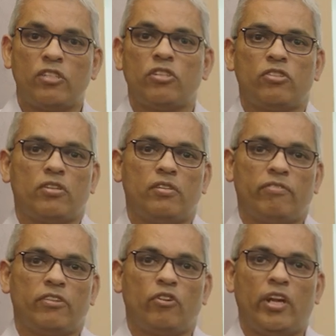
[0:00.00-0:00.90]
ingestion
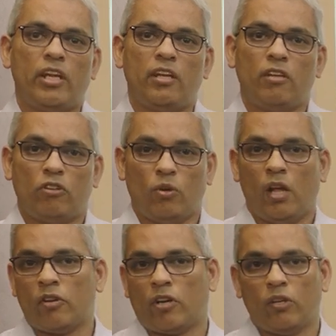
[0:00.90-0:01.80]
for training to
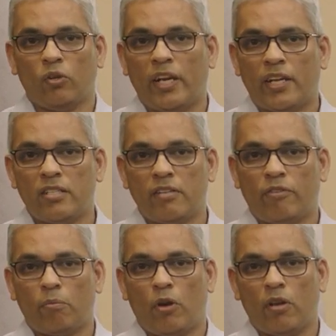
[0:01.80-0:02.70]
ultra low latency
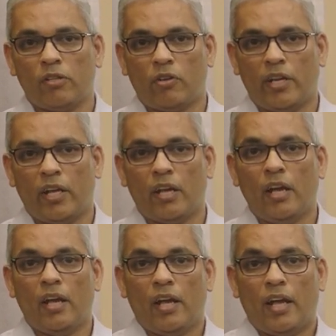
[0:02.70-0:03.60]
for model training
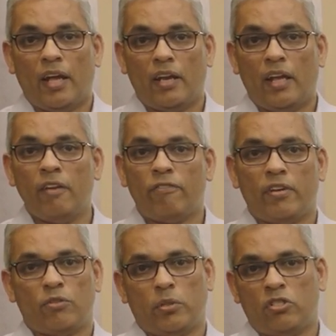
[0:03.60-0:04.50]
and
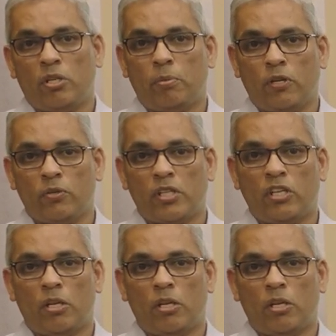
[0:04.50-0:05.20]
inference with GPUs and